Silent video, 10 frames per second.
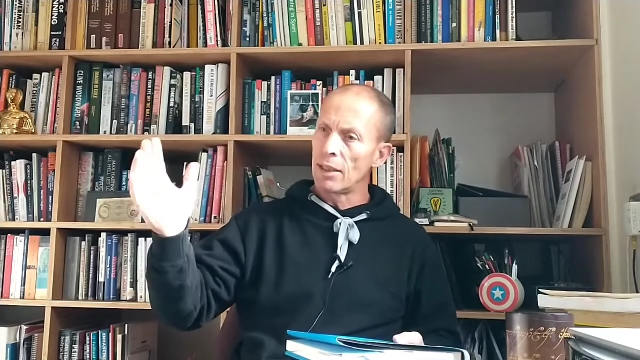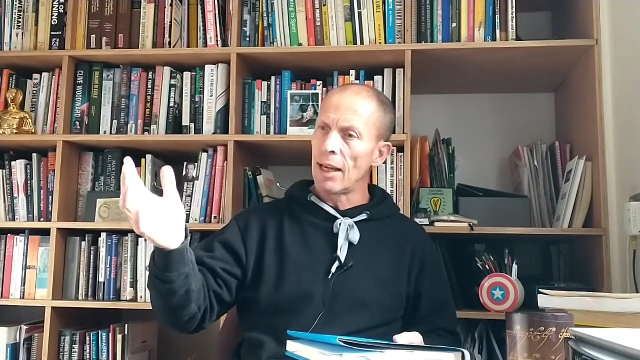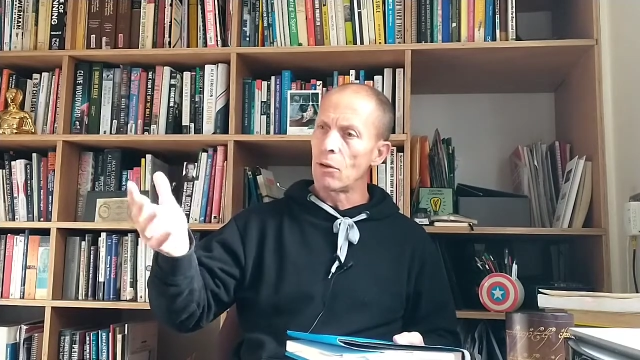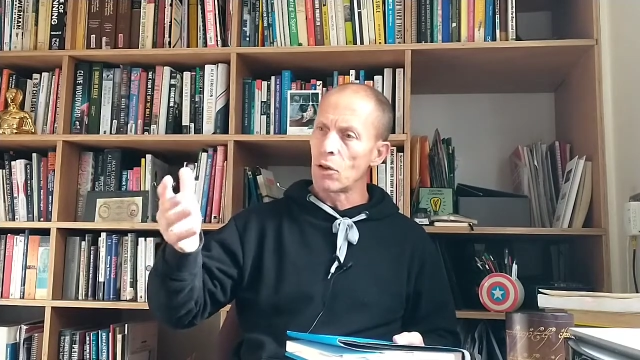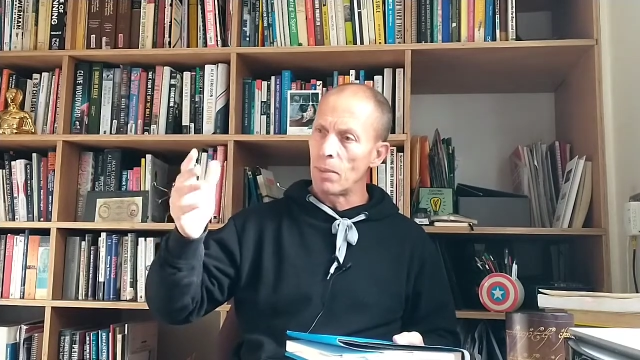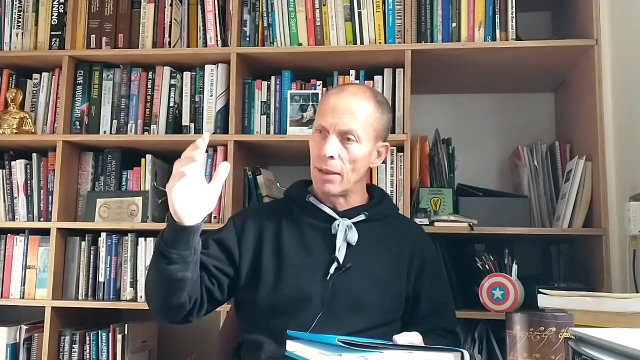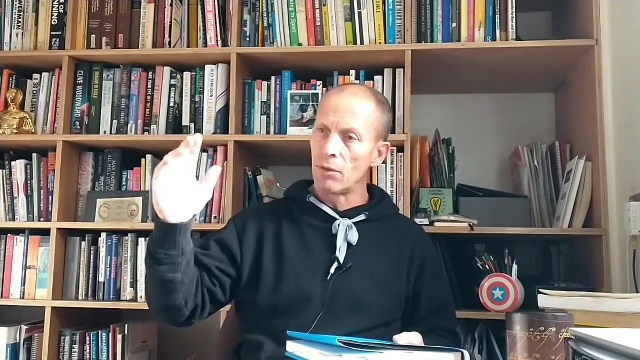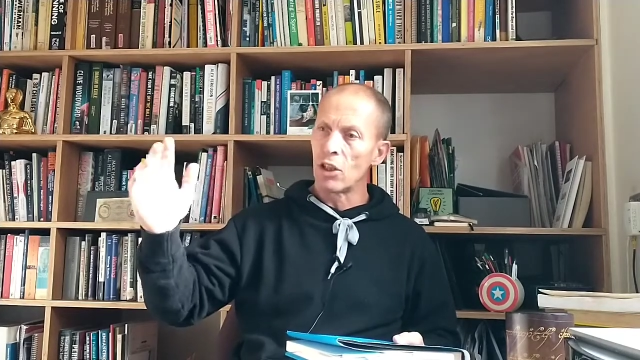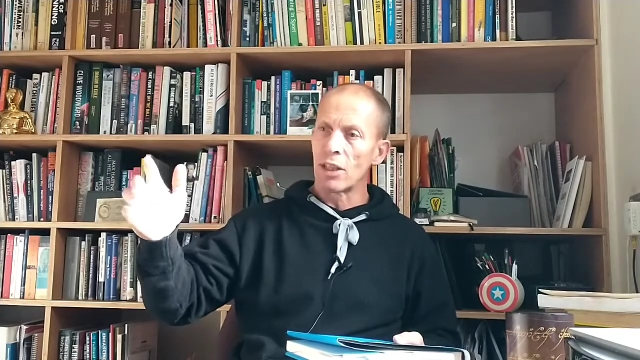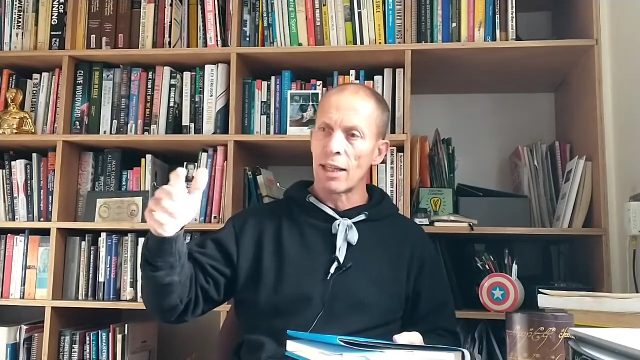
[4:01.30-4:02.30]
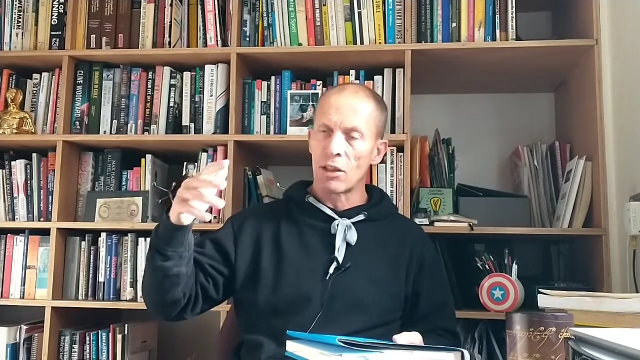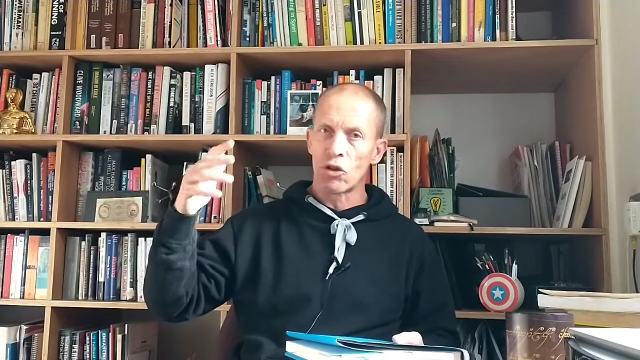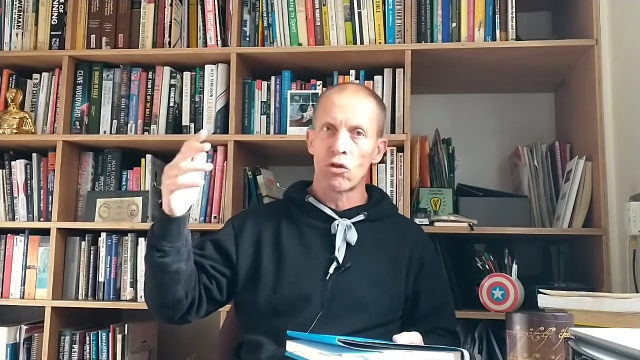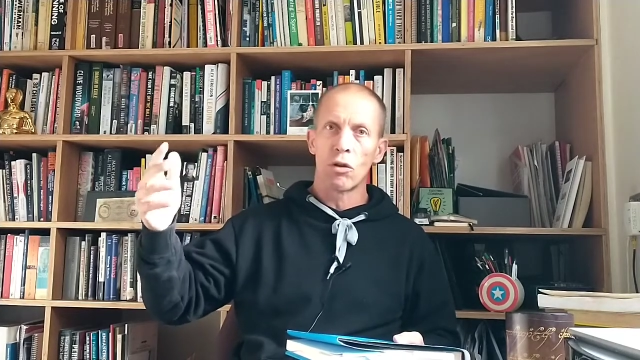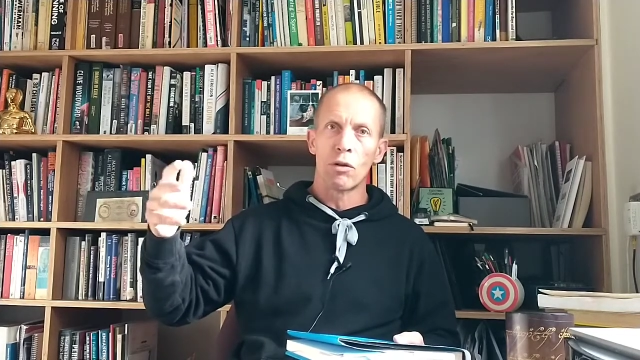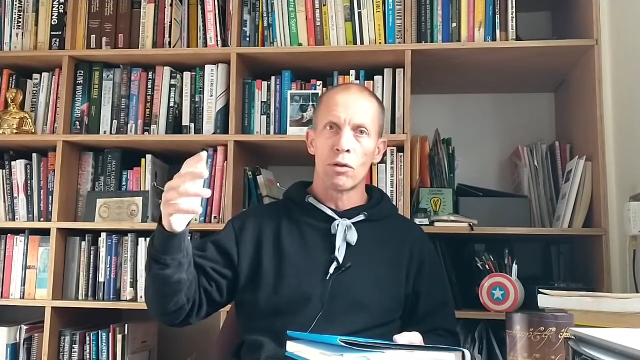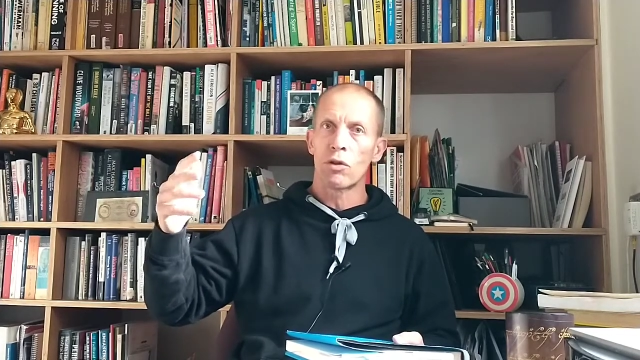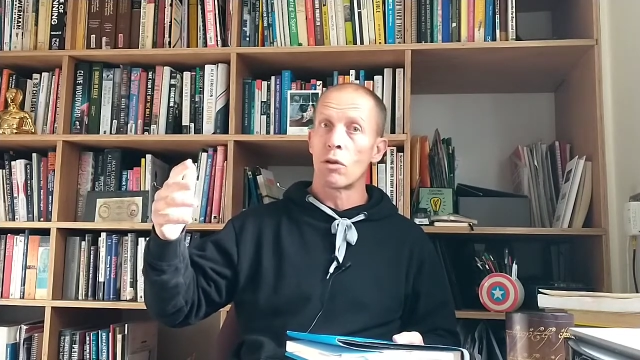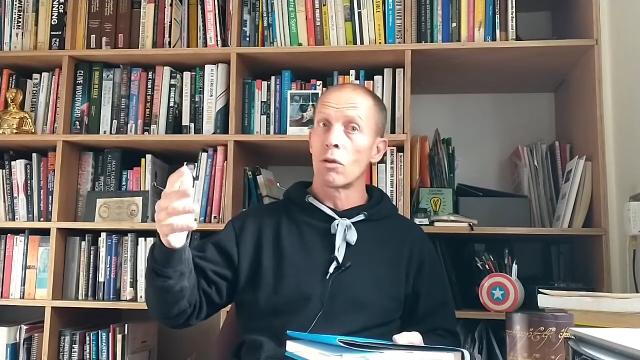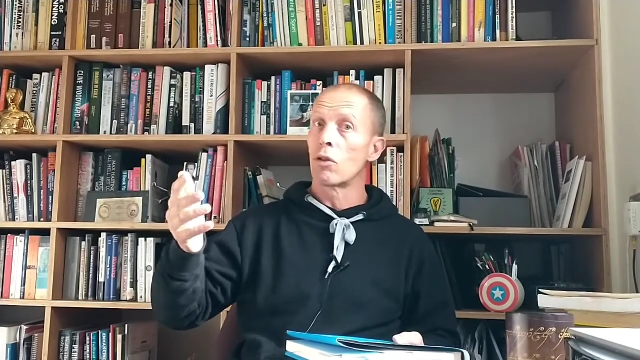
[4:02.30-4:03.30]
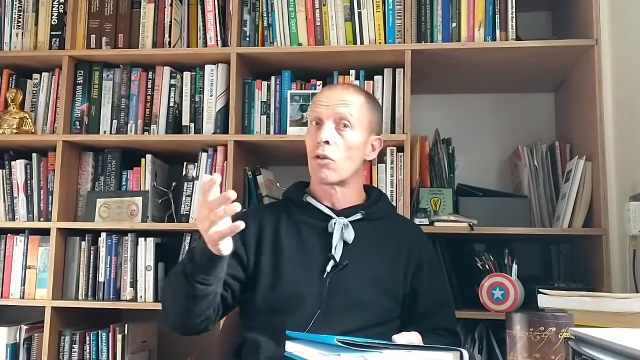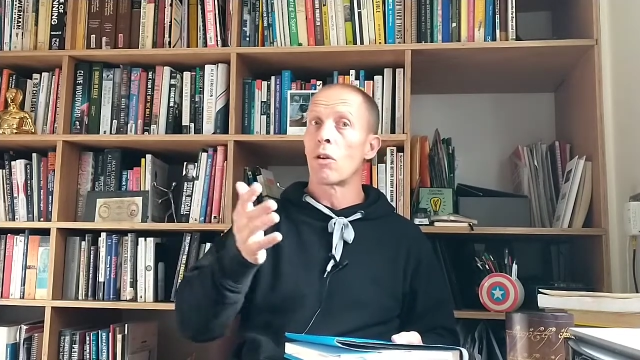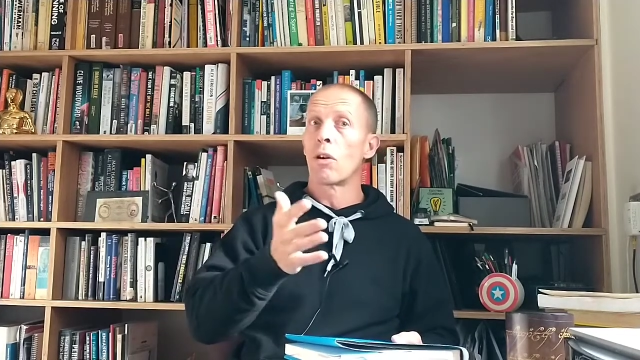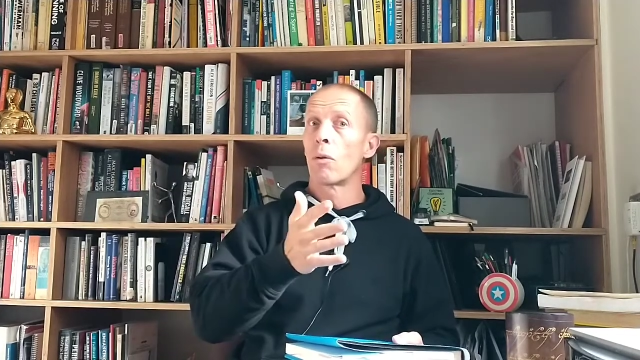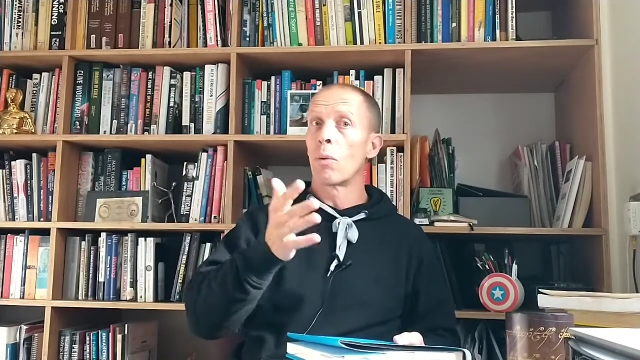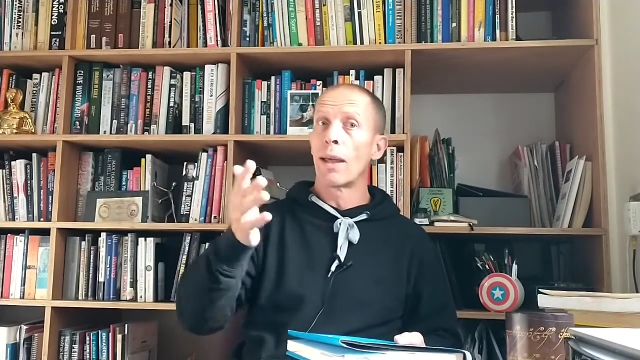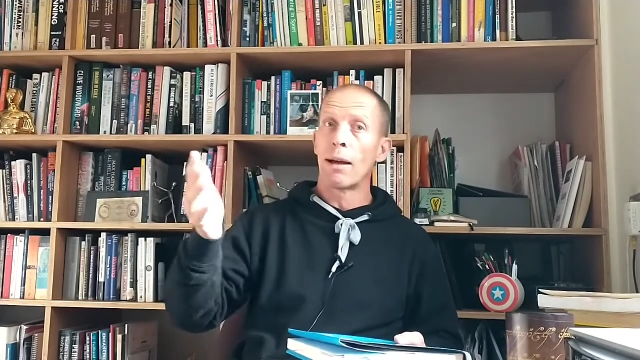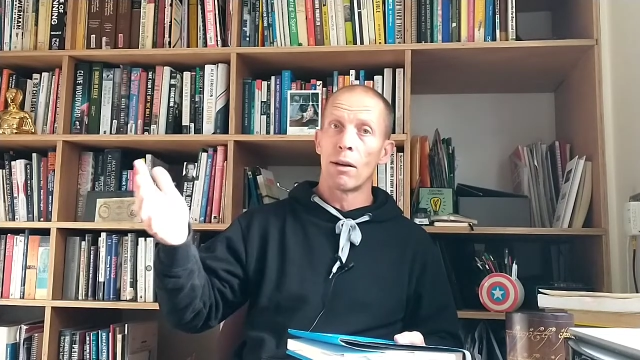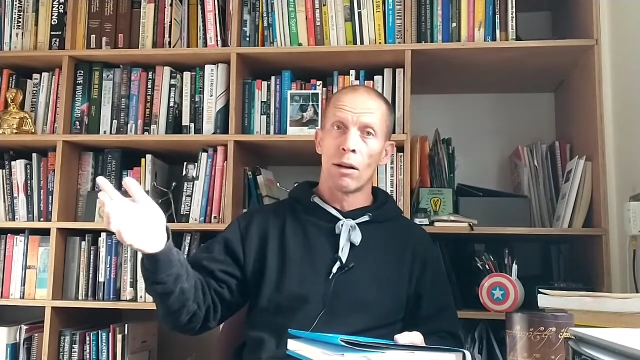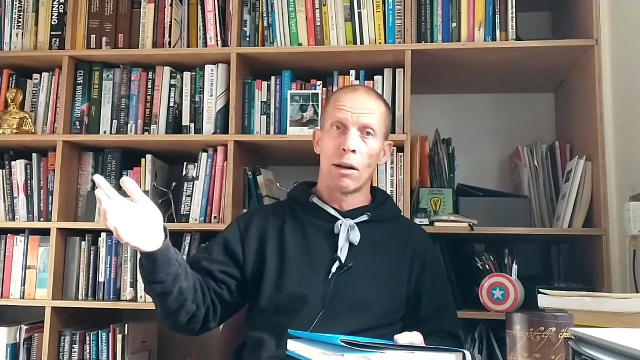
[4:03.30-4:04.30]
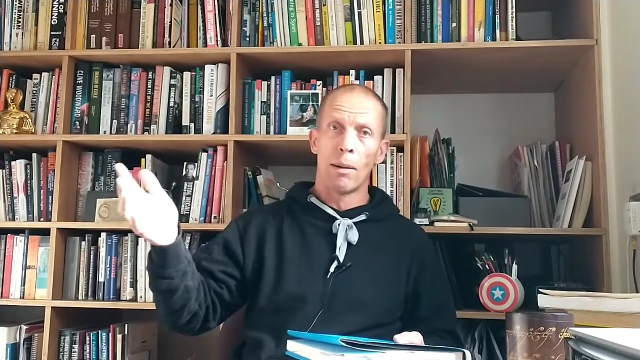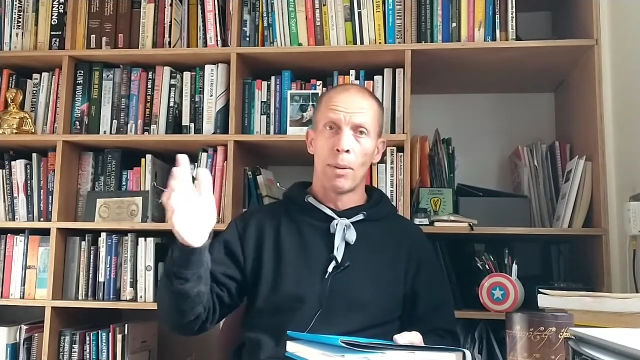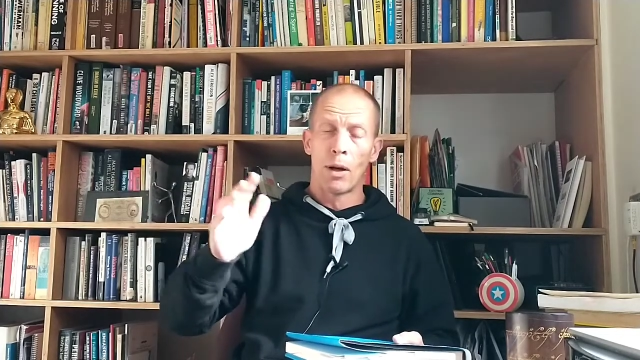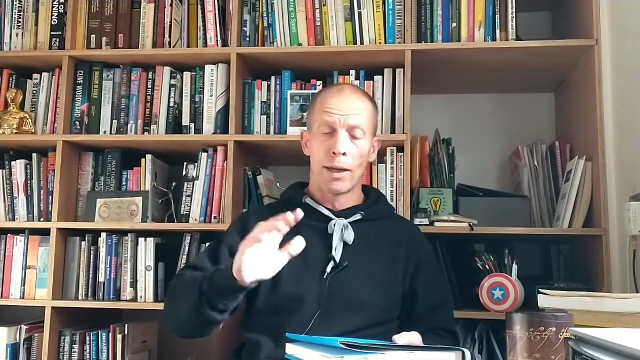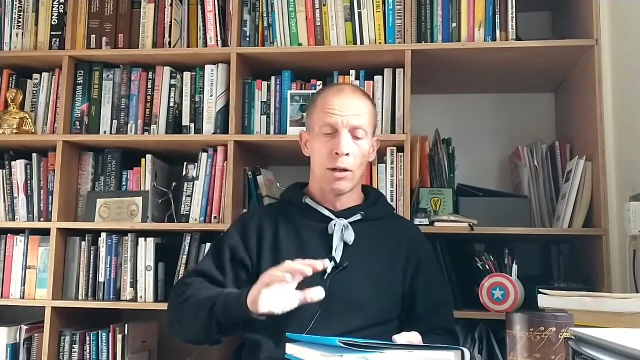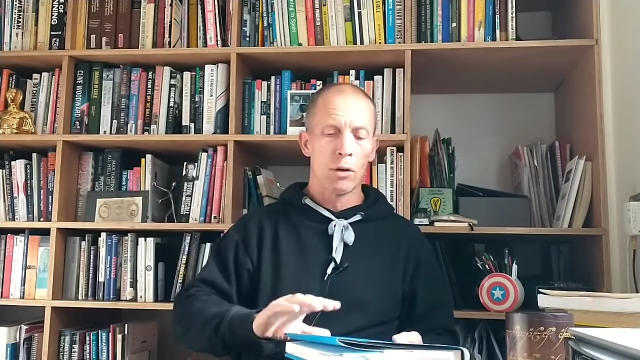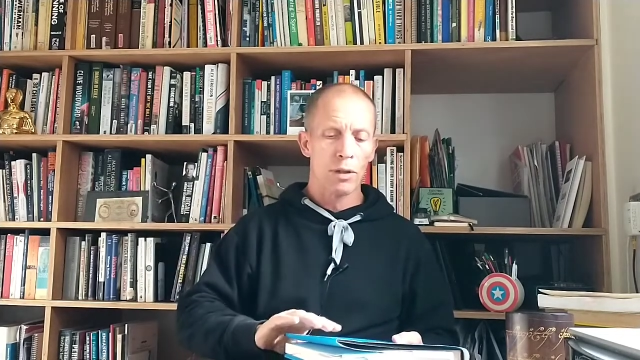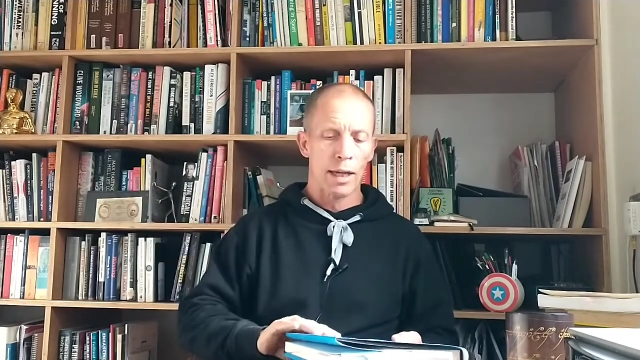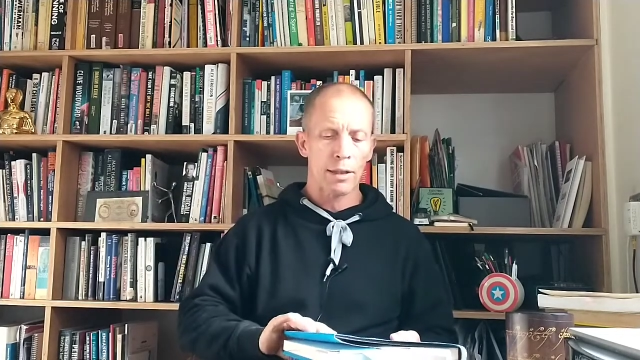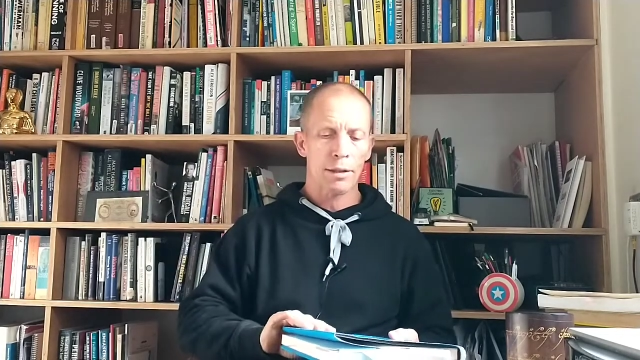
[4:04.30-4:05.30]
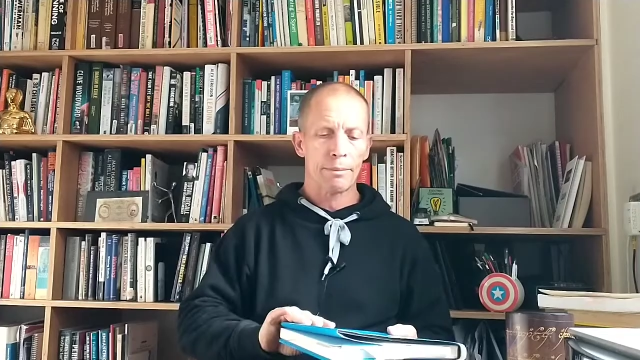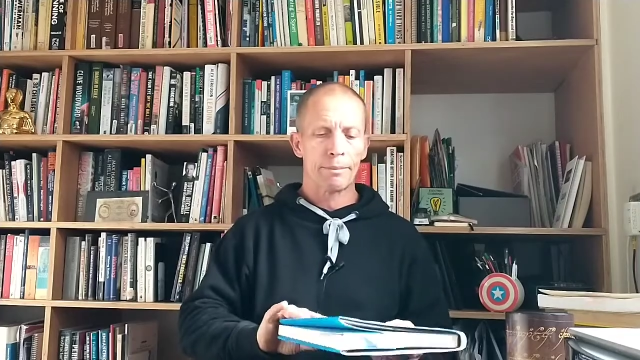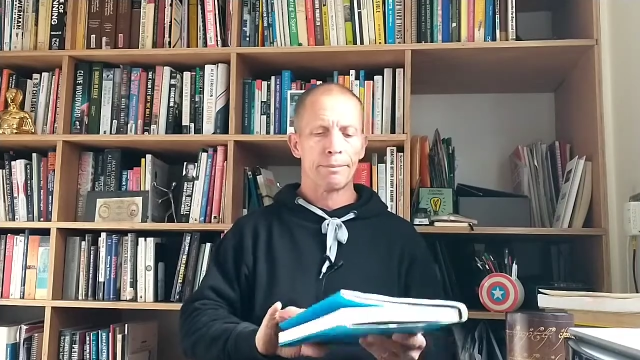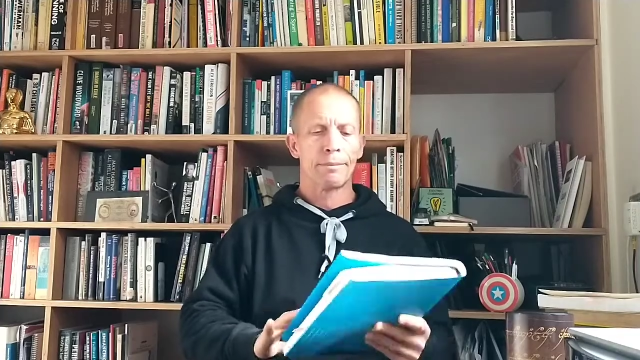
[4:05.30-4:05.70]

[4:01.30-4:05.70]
tailspin of just getting stronger and stronger and stronger without applying context.